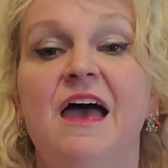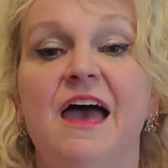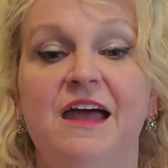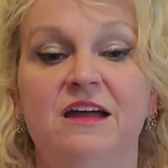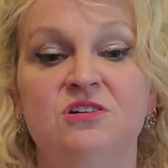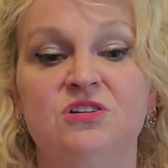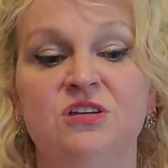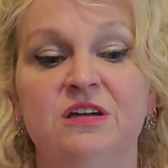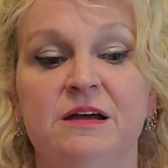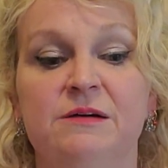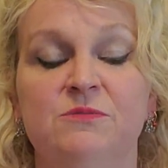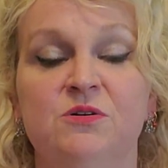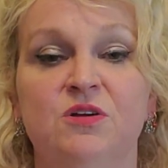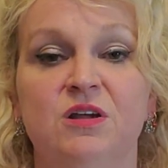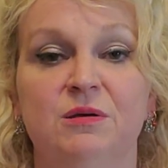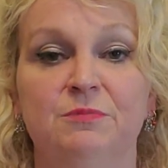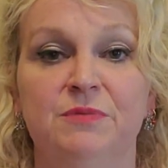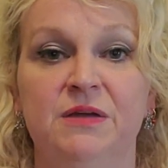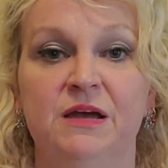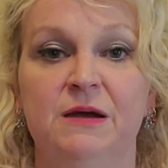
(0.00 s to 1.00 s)
Actually, I'm
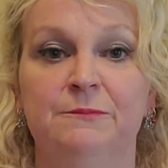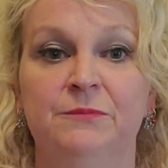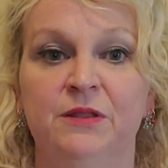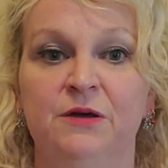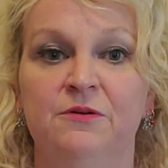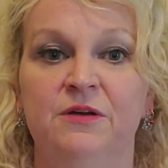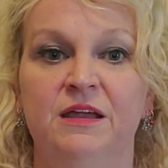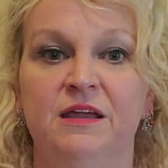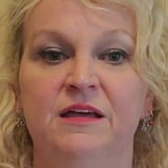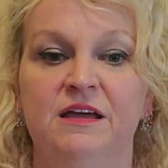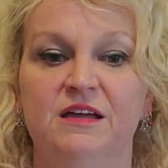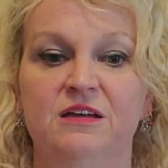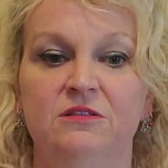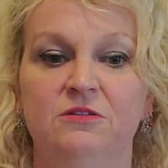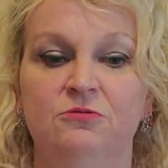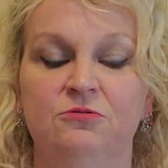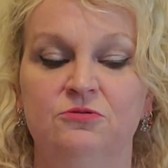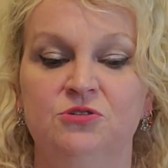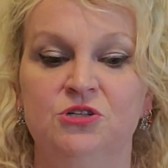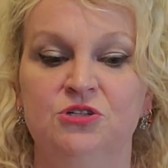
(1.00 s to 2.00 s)
gonna be uploading a
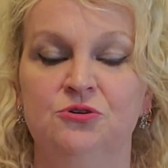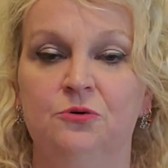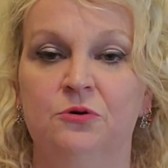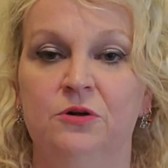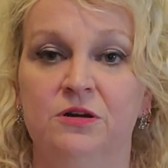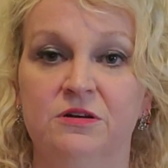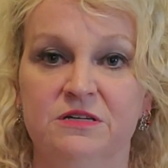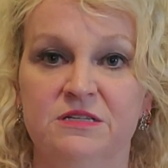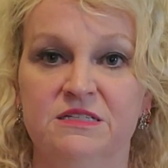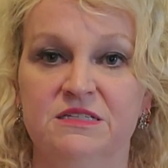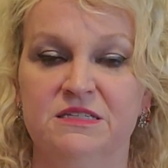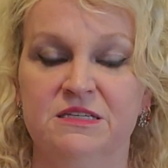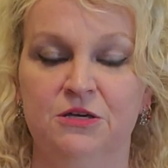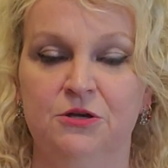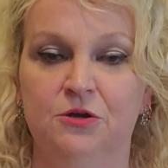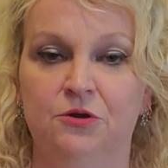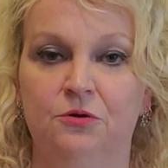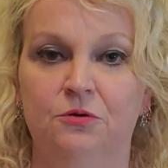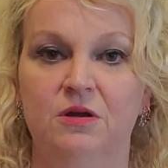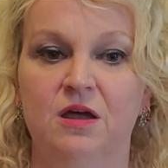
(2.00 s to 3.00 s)
little short
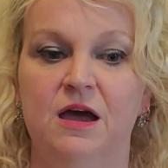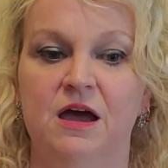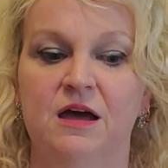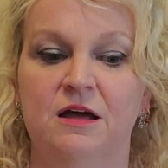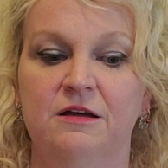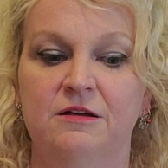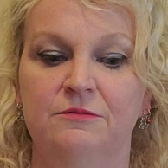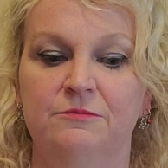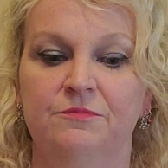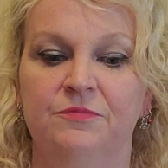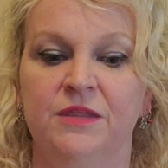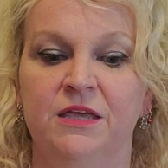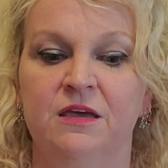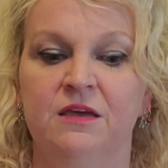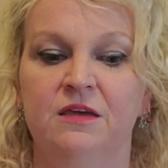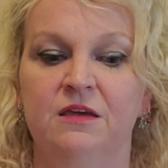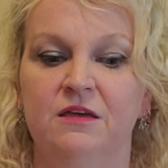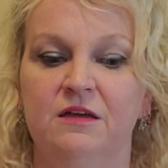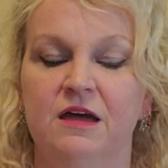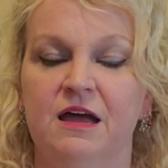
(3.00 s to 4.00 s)
soon. Um,
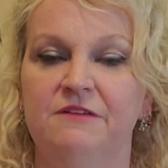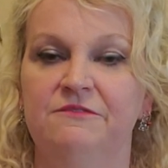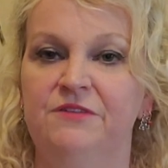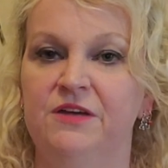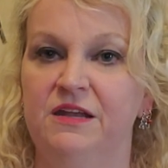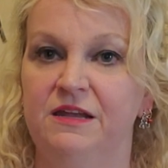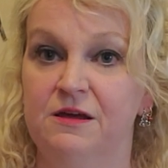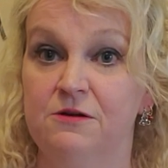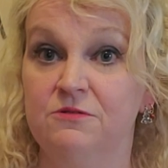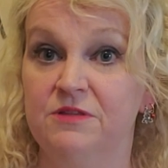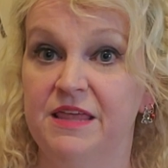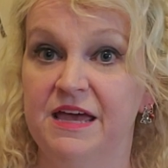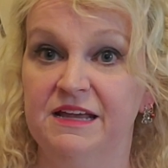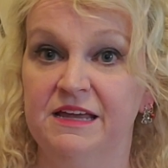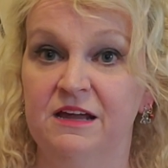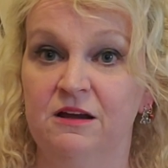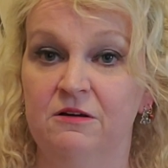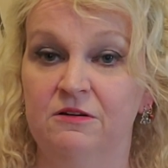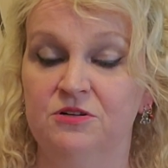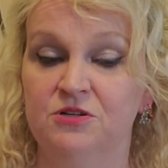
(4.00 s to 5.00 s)
I videoed that
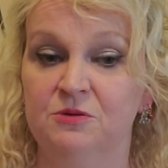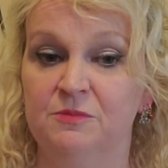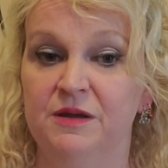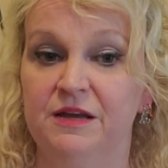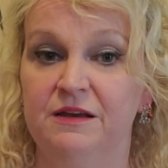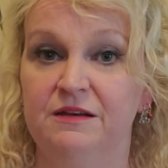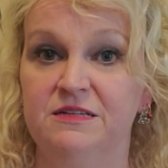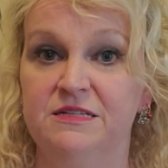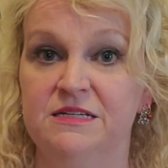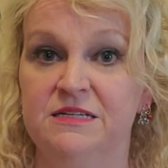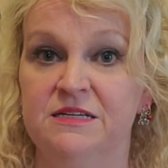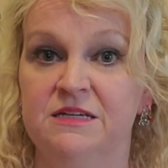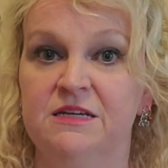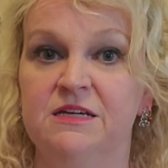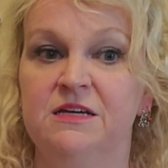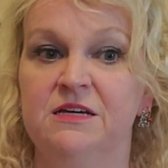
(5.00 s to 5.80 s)
character meet.